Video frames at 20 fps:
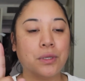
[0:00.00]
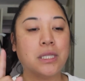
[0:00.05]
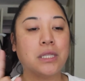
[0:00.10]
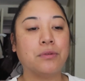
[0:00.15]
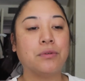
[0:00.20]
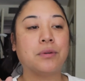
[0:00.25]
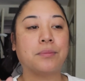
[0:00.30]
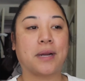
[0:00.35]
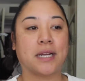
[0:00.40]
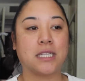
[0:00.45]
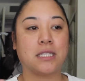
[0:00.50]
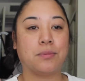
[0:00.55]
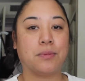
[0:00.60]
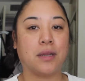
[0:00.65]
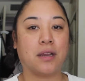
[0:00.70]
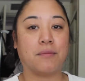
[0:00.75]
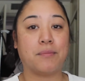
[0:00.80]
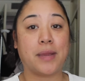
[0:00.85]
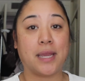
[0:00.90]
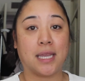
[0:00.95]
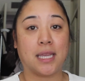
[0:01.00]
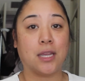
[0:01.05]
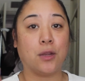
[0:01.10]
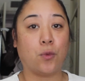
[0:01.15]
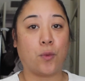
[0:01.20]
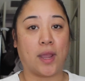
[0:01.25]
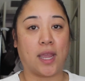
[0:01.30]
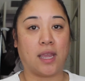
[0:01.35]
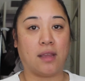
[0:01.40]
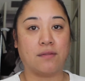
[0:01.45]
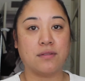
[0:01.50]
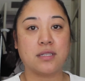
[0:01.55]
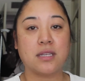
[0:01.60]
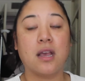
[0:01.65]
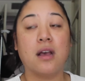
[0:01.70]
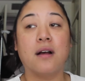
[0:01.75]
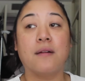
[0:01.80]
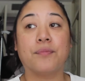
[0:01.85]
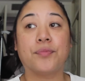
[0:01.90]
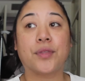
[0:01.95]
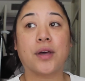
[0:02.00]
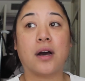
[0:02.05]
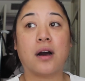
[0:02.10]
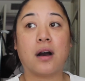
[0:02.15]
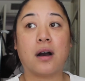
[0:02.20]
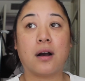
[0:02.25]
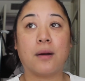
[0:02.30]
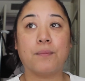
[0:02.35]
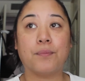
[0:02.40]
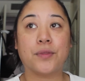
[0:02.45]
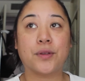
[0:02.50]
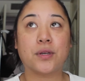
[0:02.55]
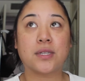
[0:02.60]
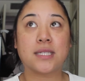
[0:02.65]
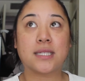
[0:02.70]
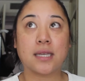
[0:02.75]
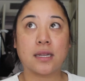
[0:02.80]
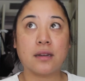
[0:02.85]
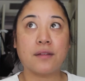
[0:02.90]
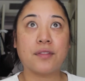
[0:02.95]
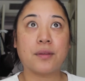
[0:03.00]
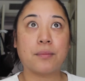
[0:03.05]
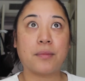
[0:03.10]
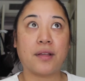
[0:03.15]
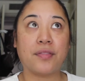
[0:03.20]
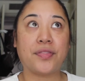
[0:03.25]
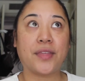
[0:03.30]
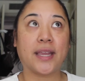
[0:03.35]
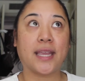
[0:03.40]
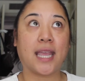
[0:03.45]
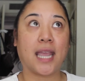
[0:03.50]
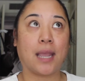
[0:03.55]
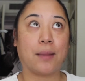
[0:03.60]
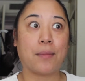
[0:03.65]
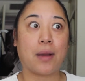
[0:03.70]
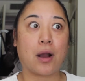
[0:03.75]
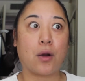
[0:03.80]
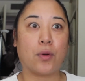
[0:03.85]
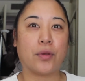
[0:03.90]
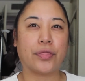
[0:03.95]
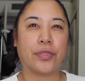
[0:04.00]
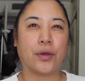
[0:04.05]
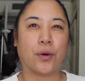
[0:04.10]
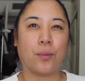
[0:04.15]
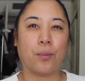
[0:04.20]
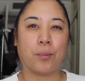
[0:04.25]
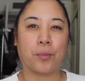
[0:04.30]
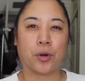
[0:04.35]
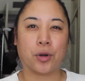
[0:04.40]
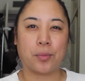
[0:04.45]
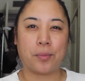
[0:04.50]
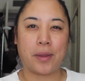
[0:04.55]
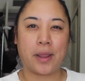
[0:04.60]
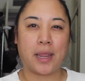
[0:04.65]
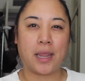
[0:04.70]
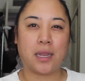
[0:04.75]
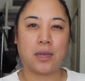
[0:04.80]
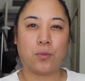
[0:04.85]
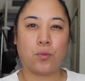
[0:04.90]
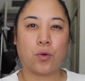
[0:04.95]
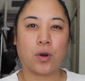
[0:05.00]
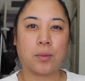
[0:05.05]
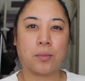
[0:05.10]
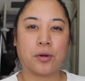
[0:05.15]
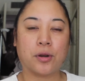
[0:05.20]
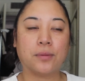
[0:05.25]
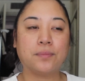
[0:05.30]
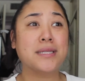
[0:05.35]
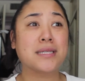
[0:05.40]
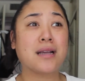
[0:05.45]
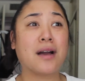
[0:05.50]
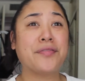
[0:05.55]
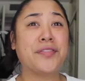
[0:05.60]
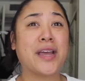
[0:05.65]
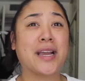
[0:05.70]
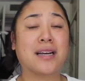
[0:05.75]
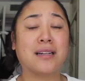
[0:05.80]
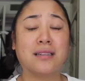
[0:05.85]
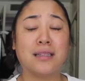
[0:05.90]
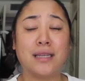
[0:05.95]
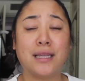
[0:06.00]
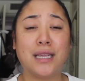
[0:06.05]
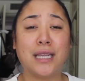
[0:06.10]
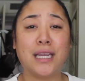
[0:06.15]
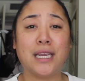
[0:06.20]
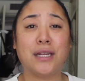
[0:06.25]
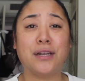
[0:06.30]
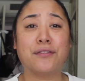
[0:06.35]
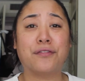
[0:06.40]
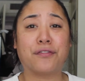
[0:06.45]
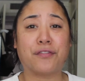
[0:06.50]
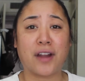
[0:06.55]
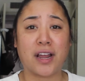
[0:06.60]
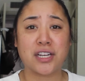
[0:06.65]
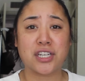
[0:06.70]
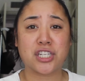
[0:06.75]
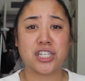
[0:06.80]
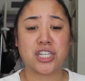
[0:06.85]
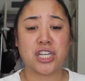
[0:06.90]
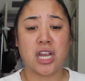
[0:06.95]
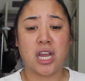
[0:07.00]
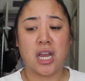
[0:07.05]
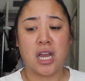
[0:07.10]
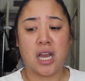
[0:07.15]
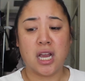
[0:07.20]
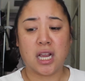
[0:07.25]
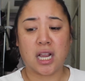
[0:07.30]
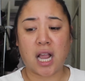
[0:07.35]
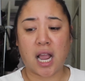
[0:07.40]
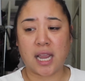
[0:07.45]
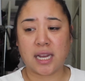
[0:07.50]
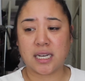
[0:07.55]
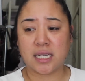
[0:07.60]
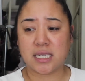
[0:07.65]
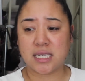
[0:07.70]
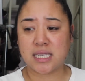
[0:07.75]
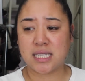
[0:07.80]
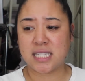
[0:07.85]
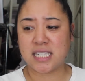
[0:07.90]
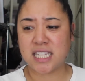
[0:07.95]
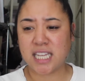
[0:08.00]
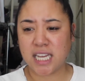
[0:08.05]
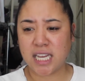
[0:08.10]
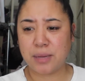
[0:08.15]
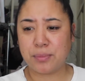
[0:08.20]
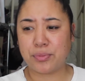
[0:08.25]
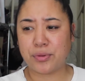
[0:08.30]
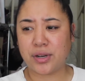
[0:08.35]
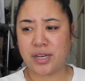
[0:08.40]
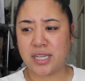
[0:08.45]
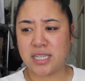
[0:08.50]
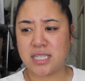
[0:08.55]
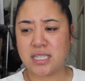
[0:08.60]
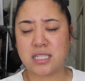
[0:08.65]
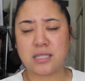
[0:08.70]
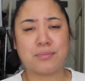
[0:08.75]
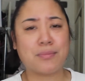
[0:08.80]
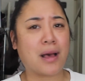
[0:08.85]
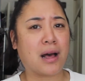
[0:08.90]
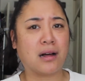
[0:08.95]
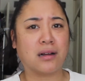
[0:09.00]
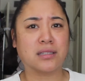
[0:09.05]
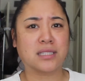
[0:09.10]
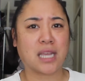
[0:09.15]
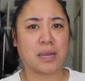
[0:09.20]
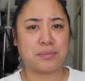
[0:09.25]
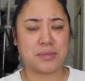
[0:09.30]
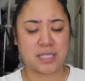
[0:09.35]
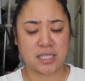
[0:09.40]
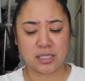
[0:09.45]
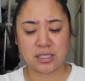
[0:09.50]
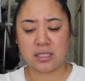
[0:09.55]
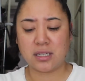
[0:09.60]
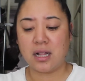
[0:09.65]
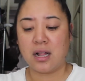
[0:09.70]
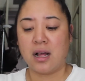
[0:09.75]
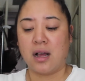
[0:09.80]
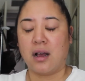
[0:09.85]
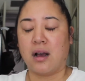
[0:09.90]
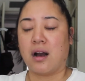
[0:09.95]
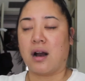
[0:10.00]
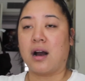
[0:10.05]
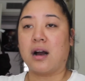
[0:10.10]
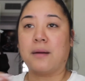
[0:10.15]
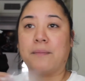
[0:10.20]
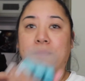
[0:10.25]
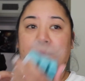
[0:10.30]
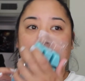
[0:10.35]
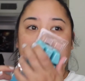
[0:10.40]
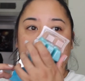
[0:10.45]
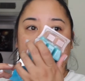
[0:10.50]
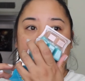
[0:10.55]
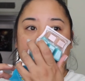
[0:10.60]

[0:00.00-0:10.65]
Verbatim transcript: really reminds me of Making Waves, the um, scent of the month that came out with the mermaid warmer. It's got that clean, fresh, kind of sea breeze smell type deal. Um,